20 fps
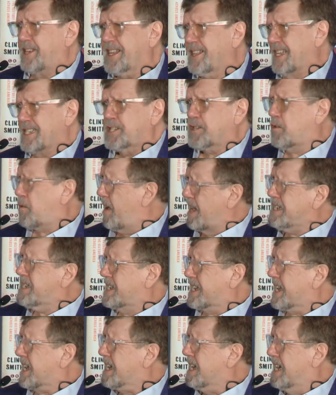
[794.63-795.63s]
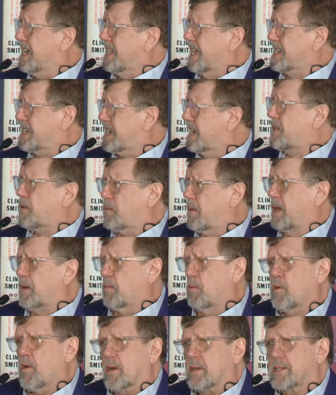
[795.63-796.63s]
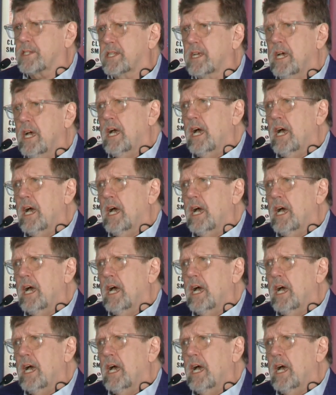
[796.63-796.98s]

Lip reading: That's crazy. That's not the way it works.